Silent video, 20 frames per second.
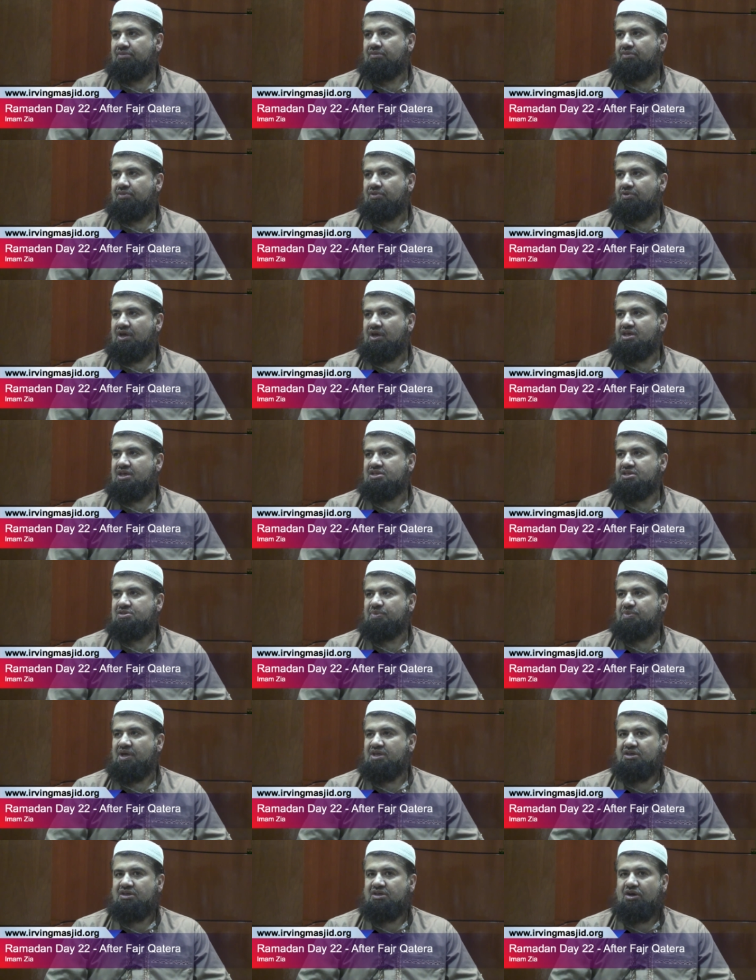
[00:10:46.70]
Okay, his
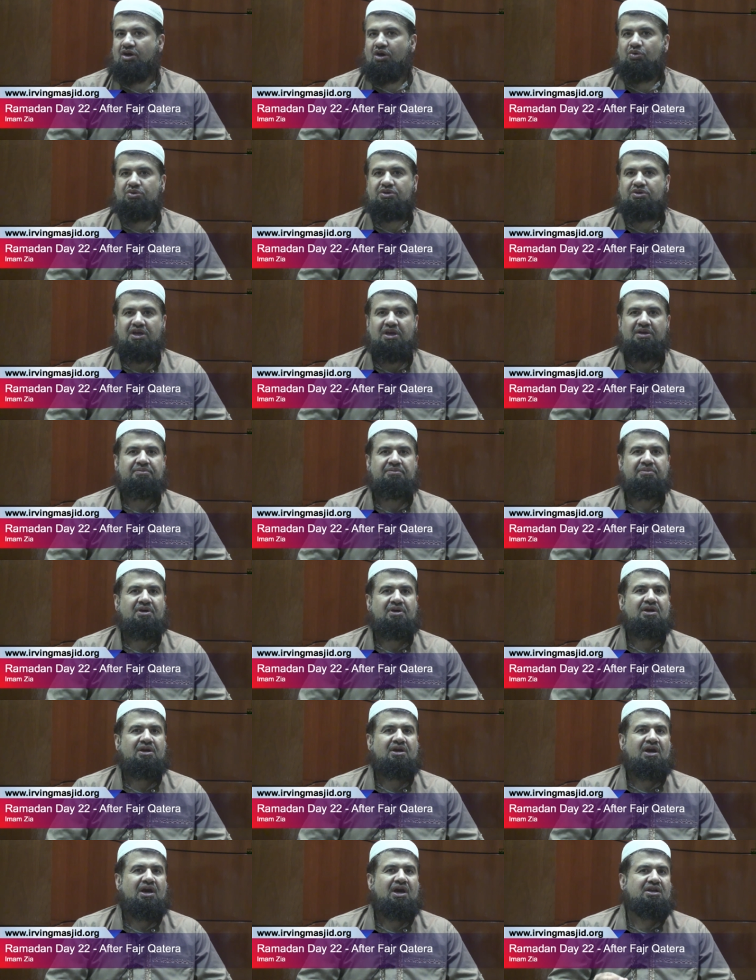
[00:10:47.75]
master owned him
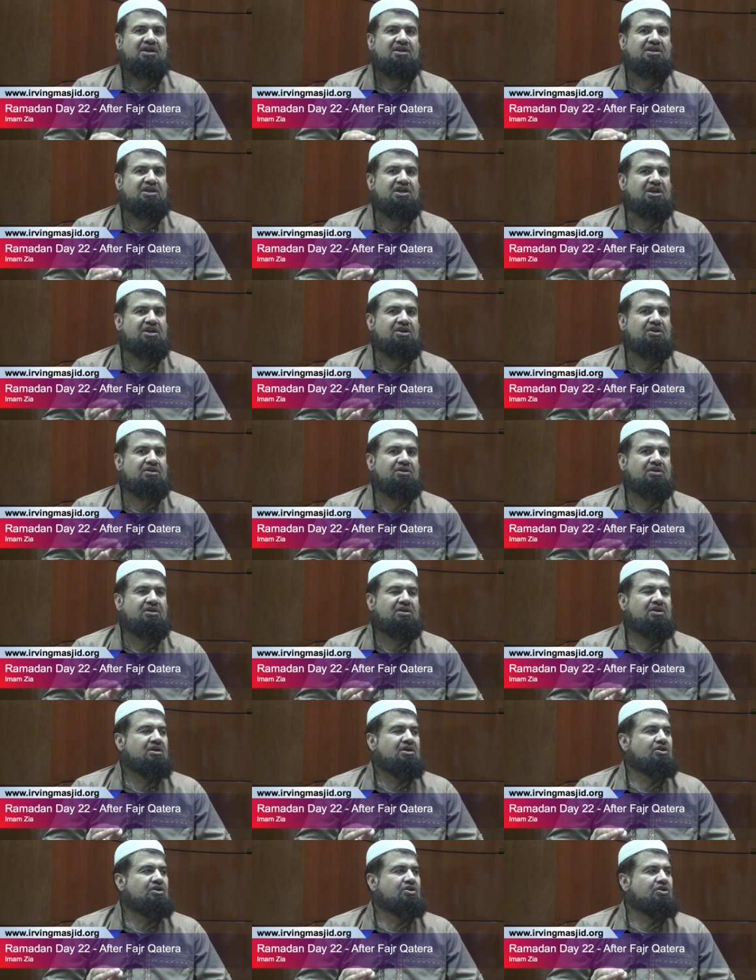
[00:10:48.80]
and he
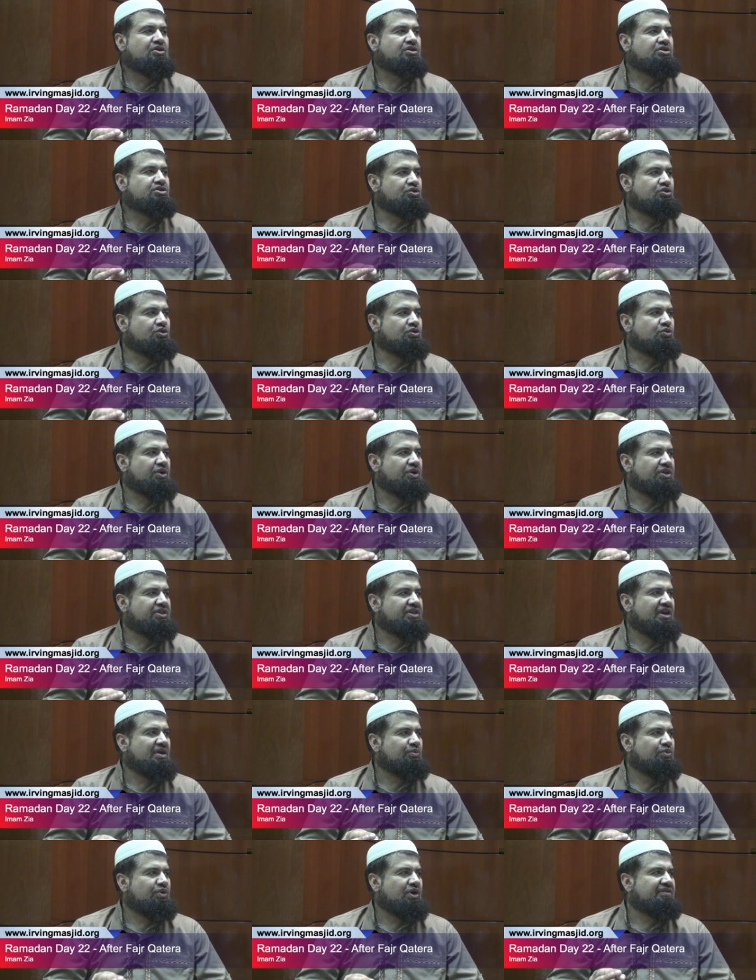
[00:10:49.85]
could do with
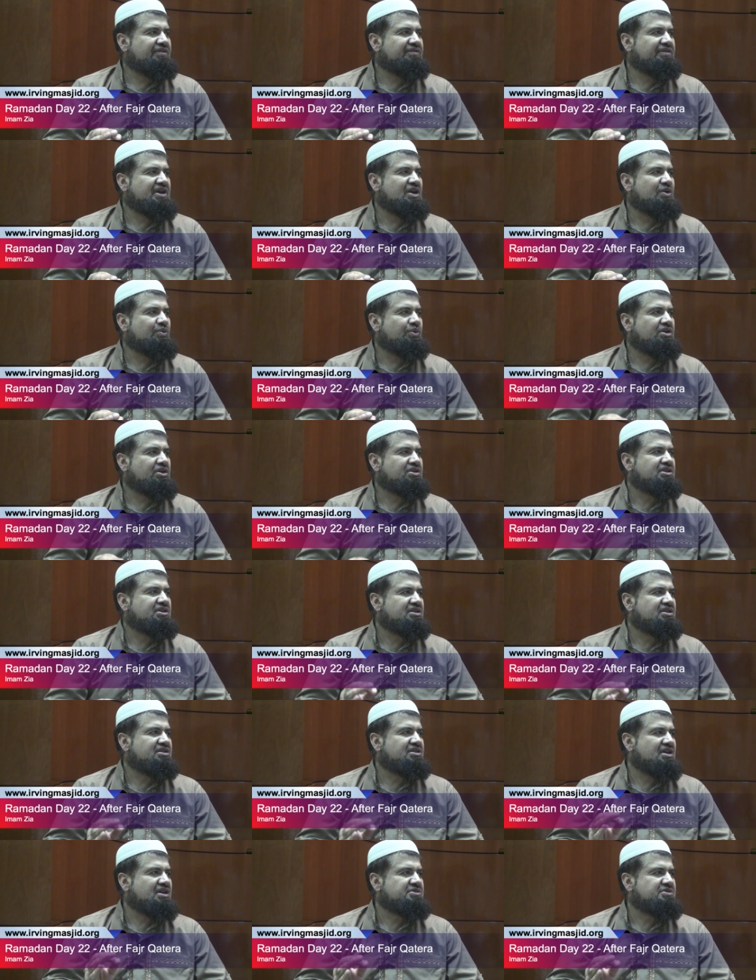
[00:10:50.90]
him whatever he wanted
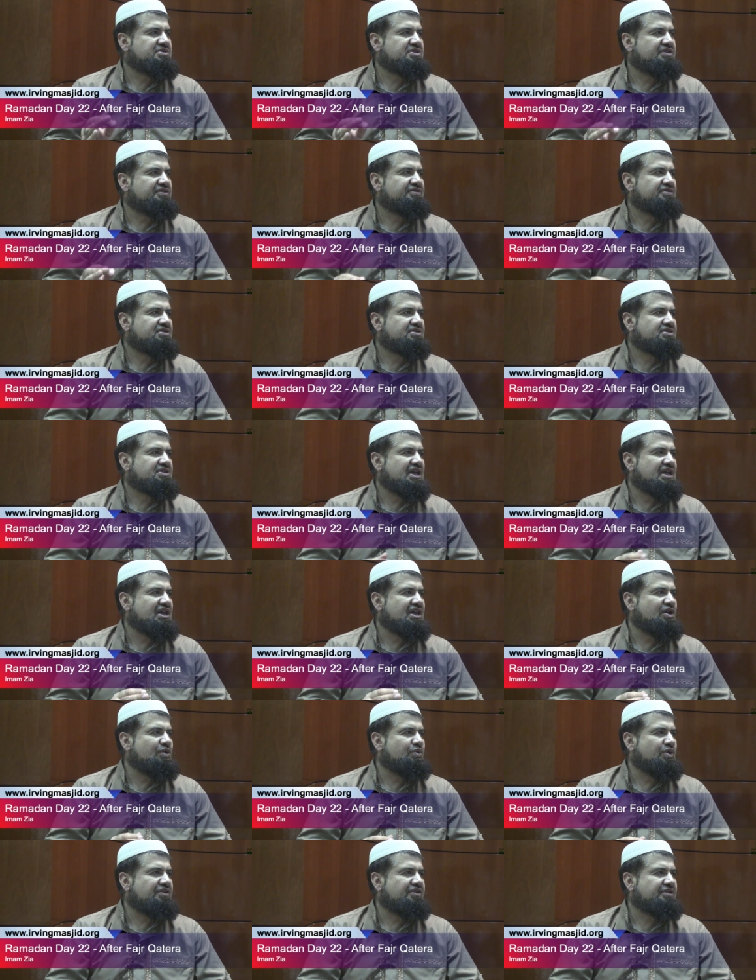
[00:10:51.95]
in terms of taking
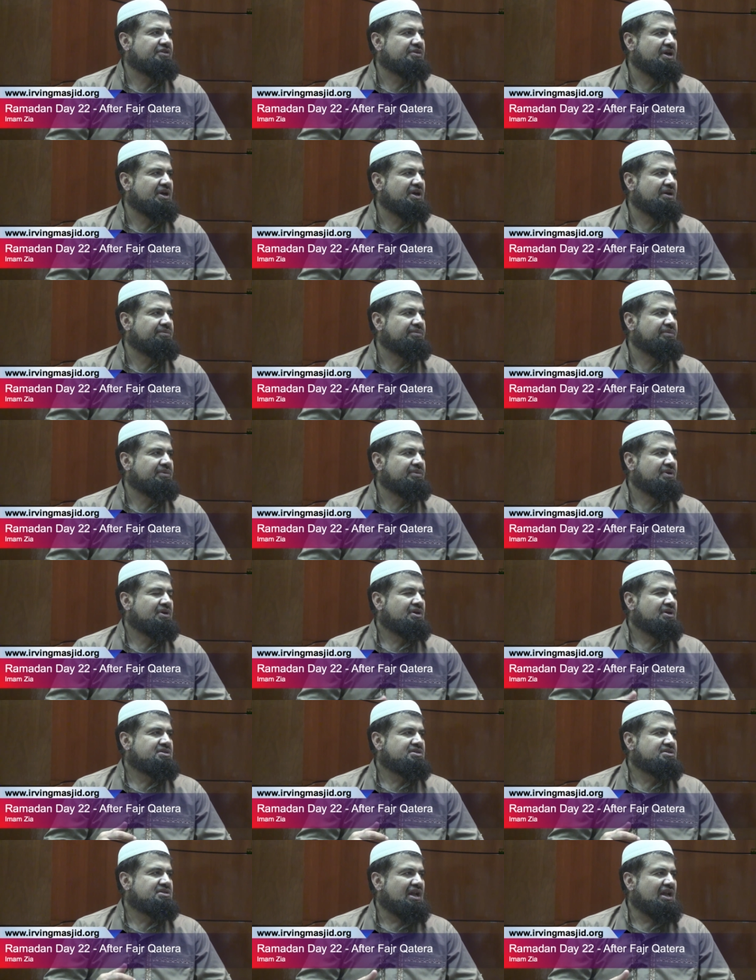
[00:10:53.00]
work from him,
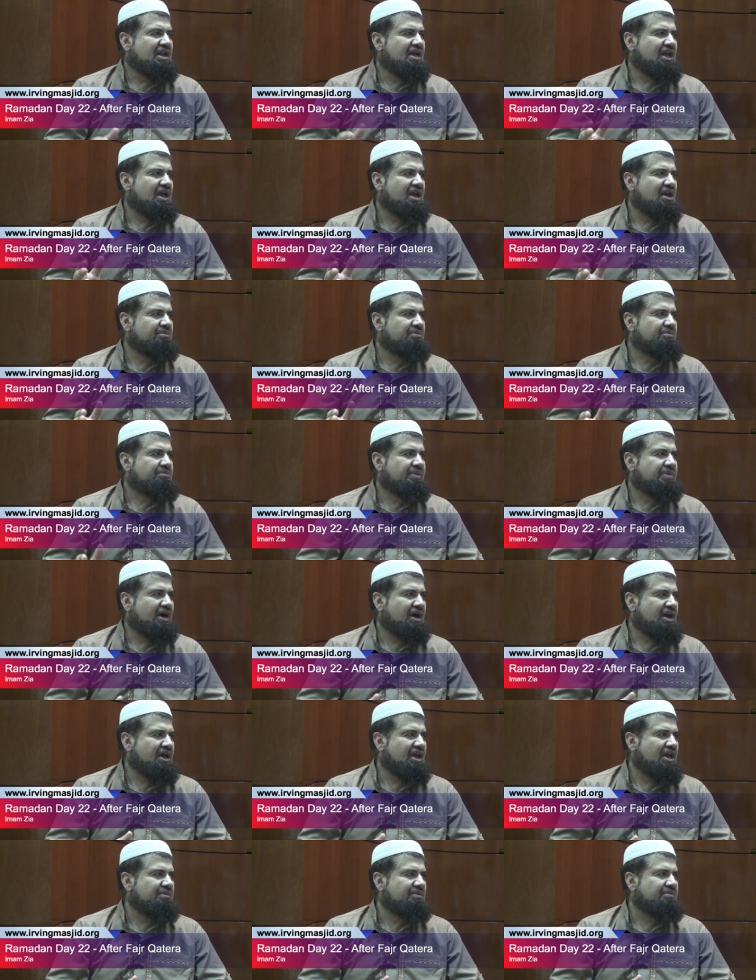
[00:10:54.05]
selling him,
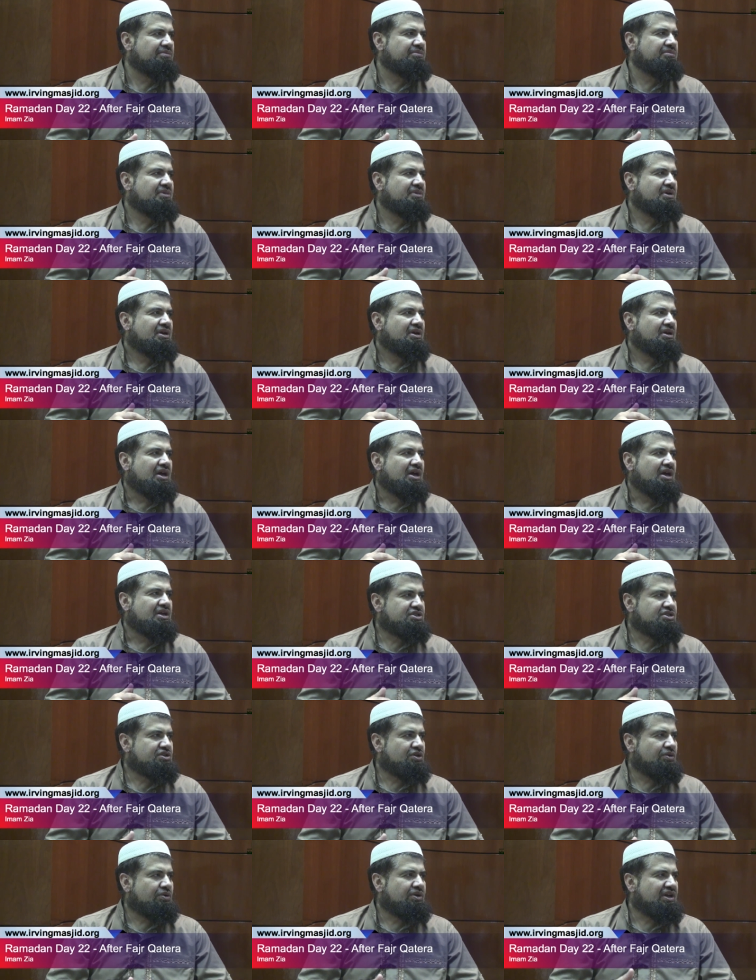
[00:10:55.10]
buying him, and
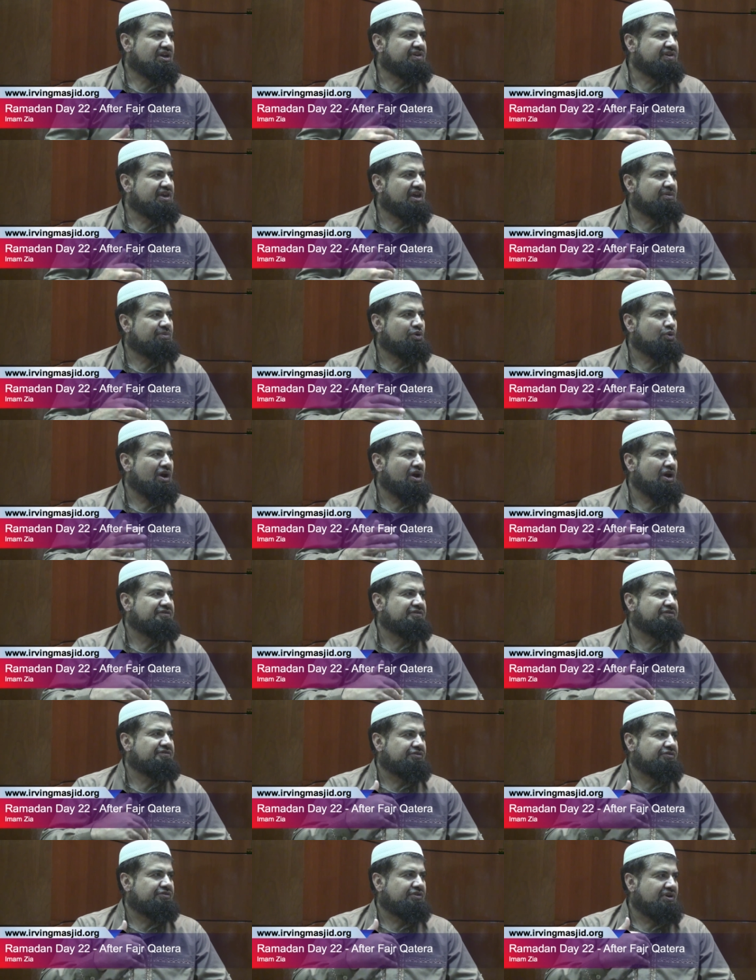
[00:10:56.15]
so on, giving him away,
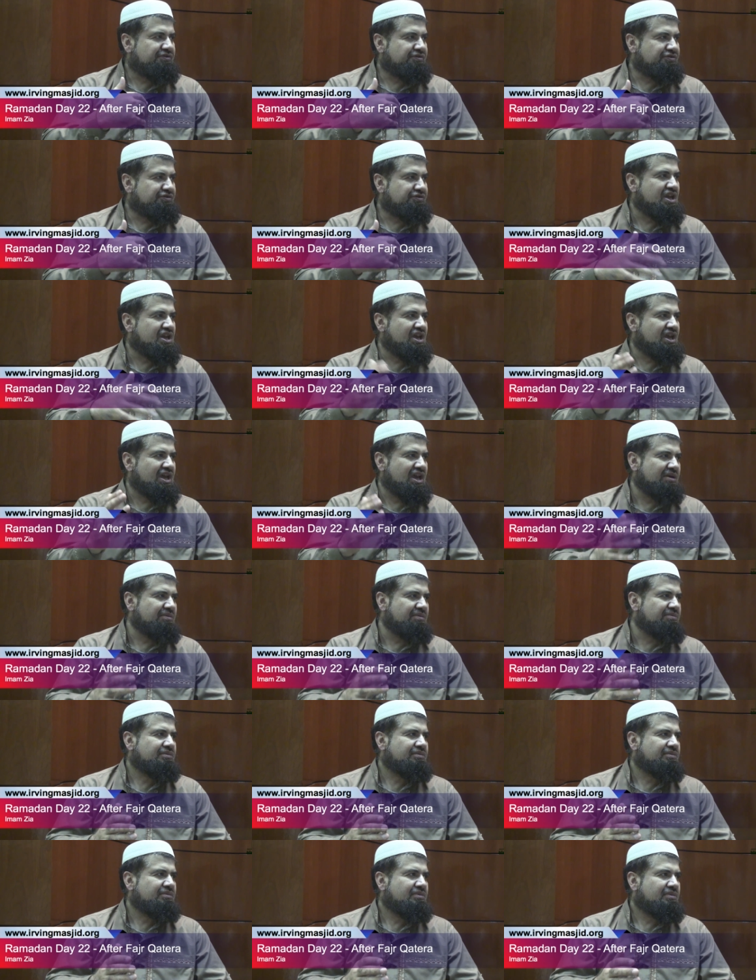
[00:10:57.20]
freeing
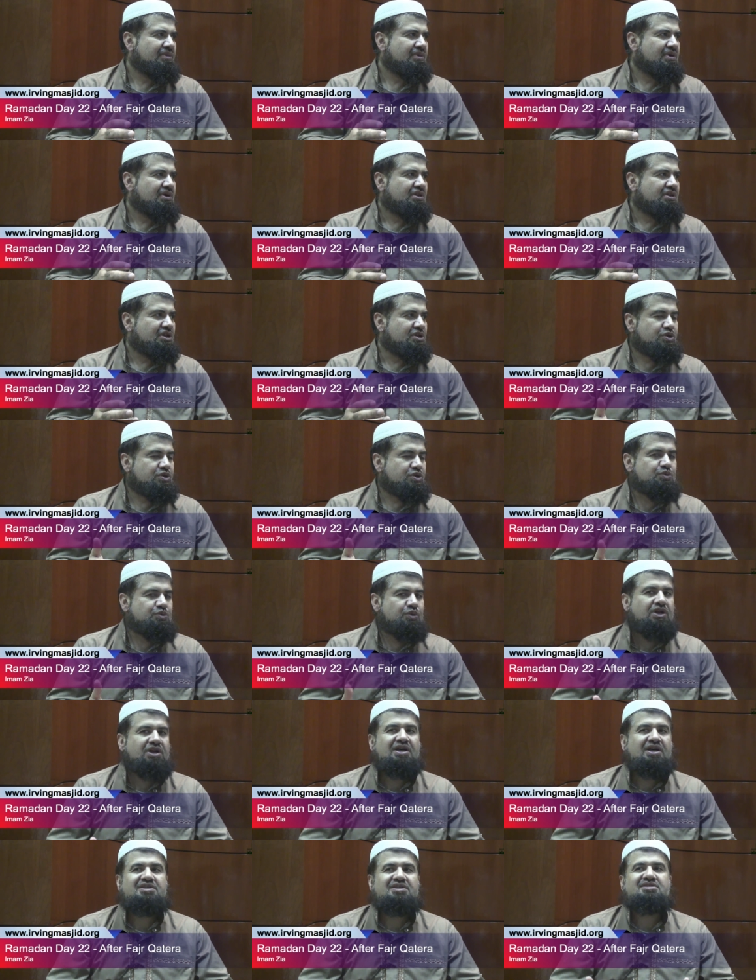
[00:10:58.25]
him. This was
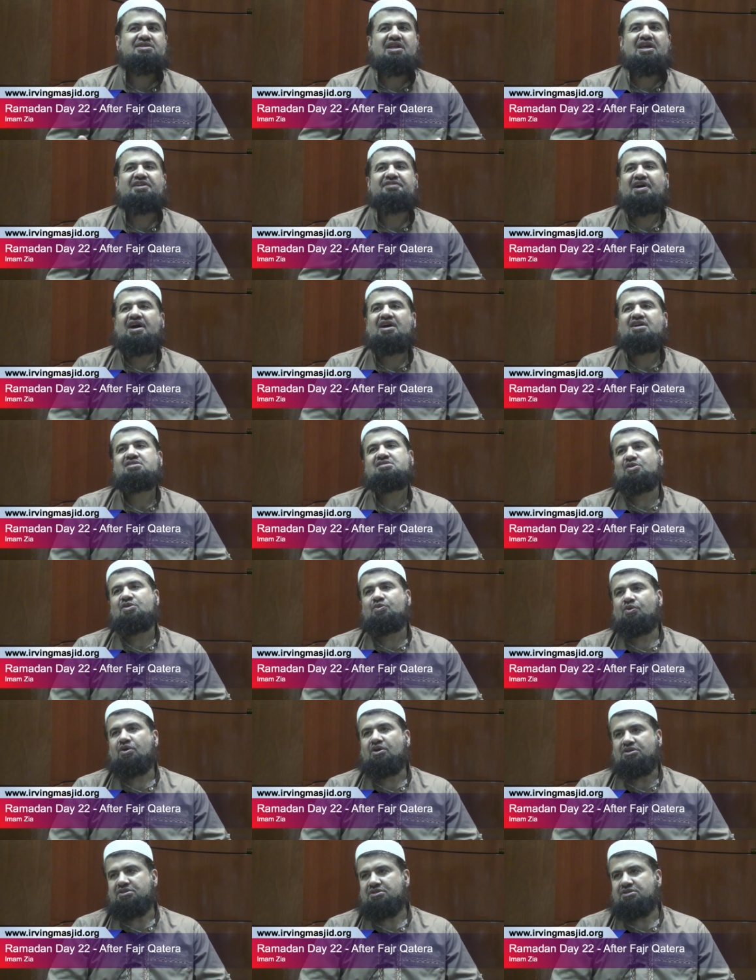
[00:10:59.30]
what a slave actually
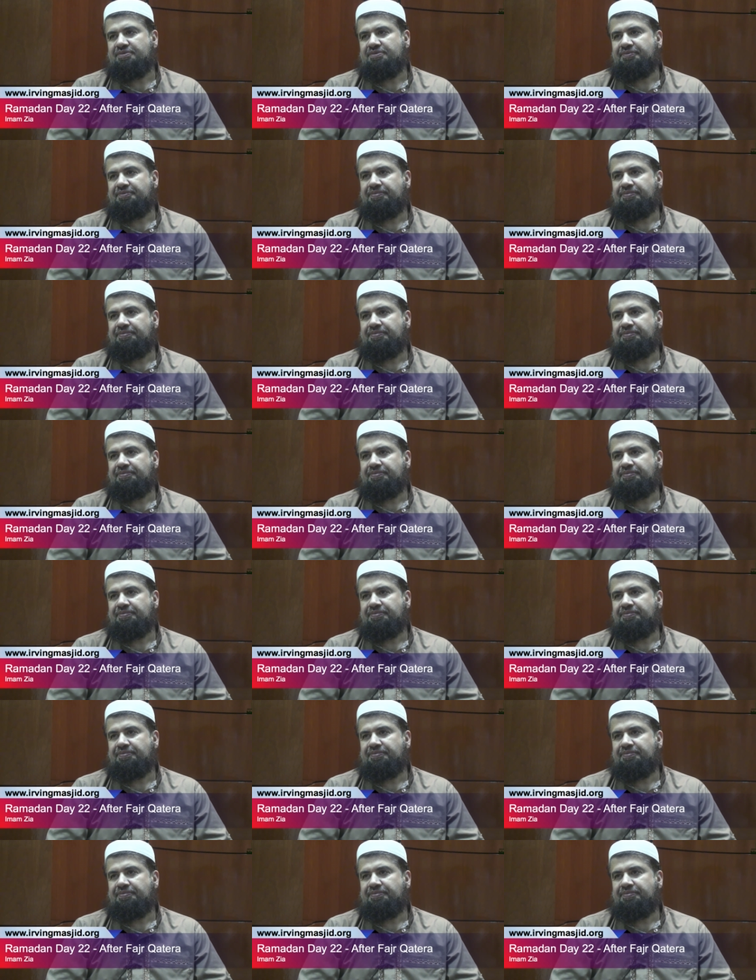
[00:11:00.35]
was.